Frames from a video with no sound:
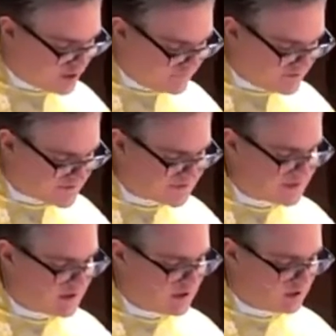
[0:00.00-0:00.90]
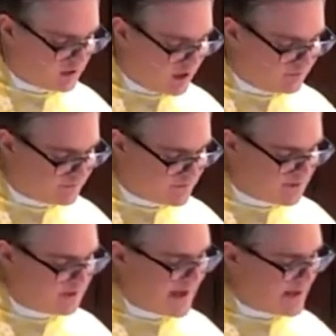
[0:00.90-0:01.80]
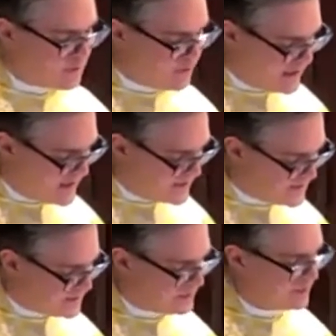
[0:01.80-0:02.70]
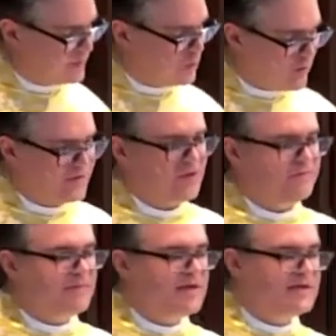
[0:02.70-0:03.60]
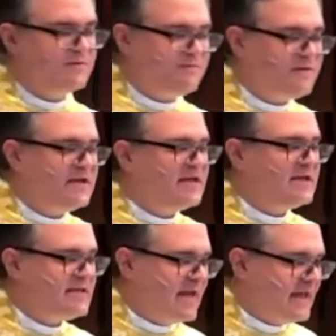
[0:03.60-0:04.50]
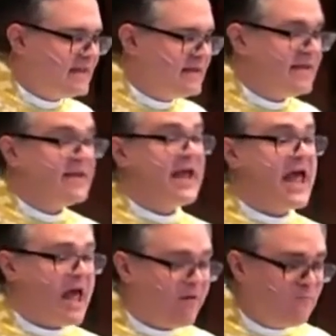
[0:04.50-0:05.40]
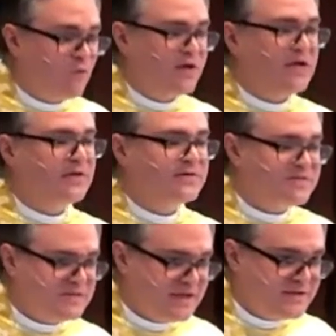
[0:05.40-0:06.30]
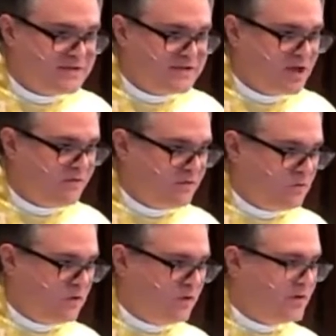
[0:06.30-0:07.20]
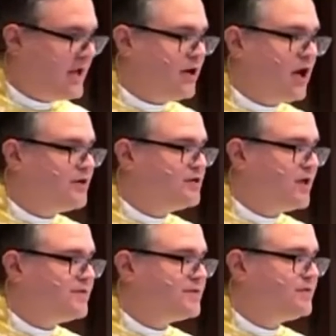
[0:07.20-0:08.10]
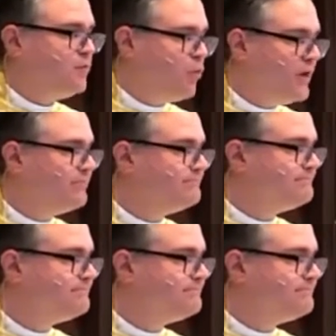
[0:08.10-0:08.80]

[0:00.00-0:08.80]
forgiveness, love, and peace with him, defeating death in every sense of the word, and not just one.